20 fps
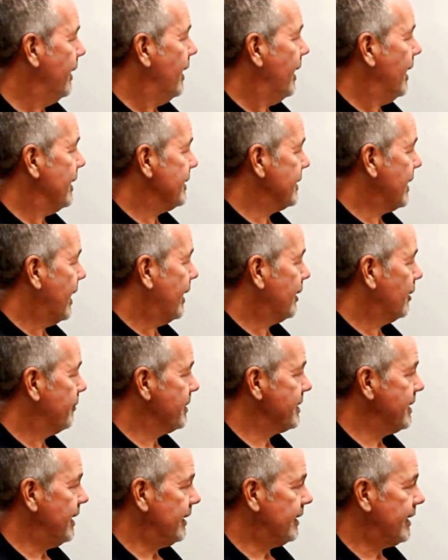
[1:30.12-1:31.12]
It's
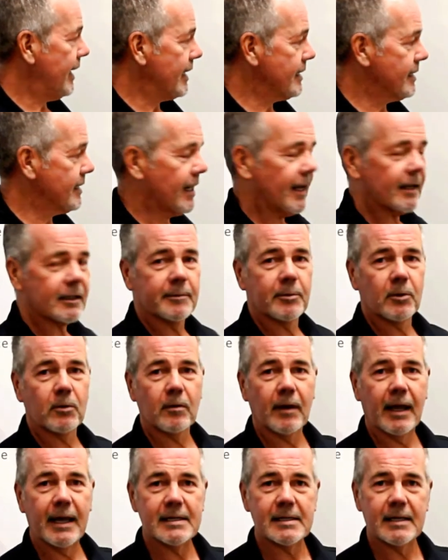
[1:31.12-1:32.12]
100% tax
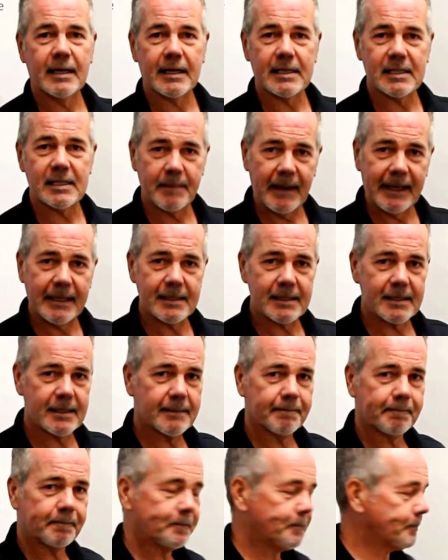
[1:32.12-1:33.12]
deductible as an
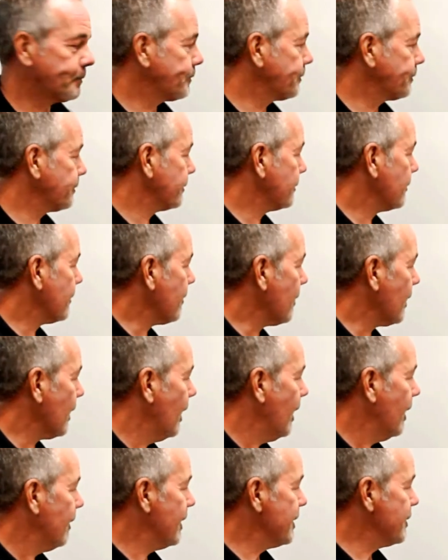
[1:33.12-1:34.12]
expense.
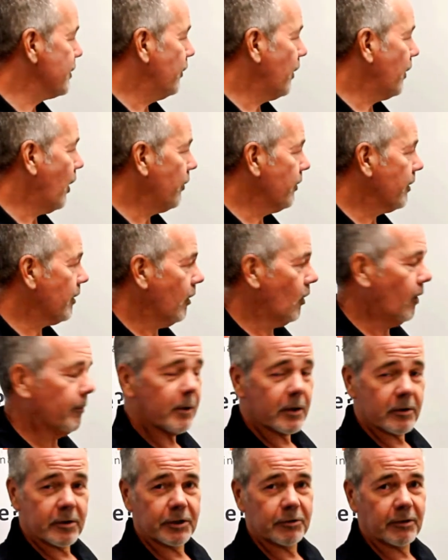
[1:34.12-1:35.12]
There's no
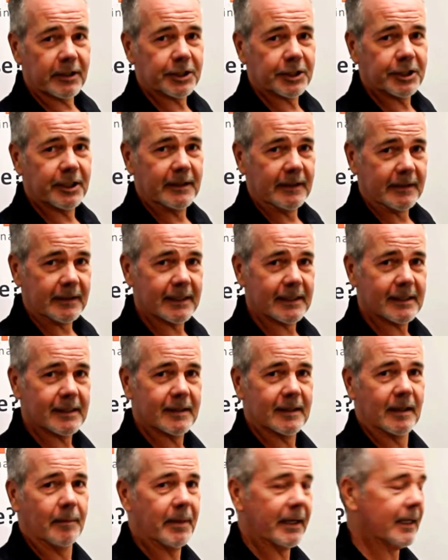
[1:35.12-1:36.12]
kilometre restrictions. This
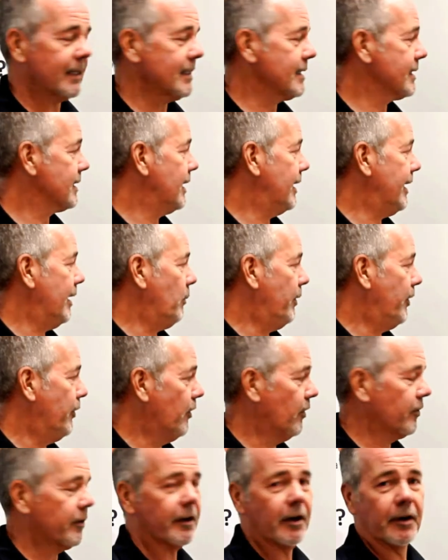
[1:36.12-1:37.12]
is the biggest key. We're
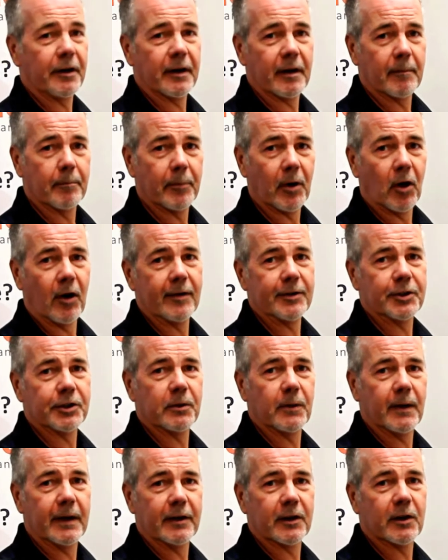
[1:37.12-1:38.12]
not going to bind
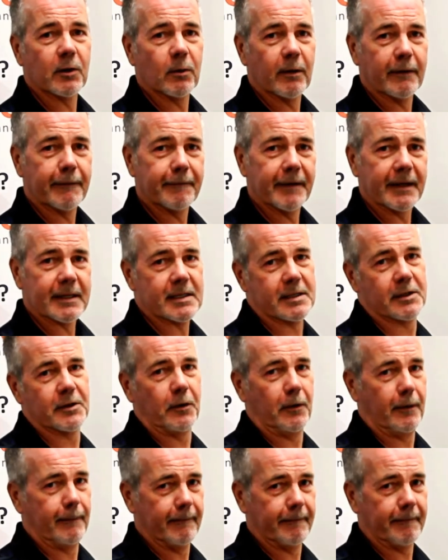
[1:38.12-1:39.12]
you into a fixed
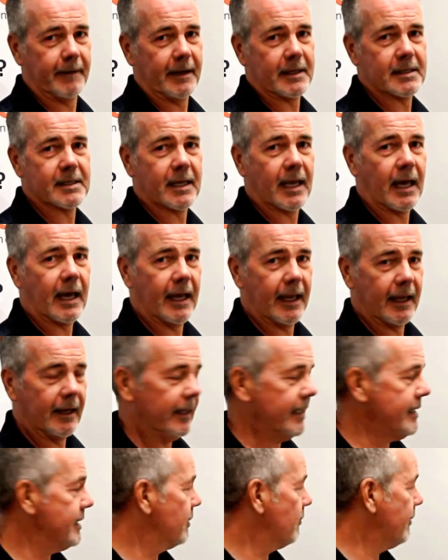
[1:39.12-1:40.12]
term, fixed K
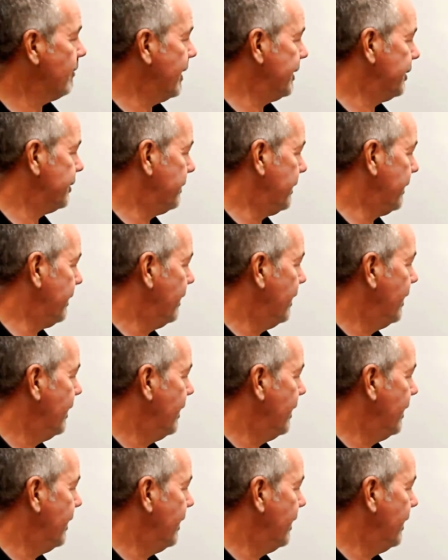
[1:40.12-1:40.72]
lease arrangement.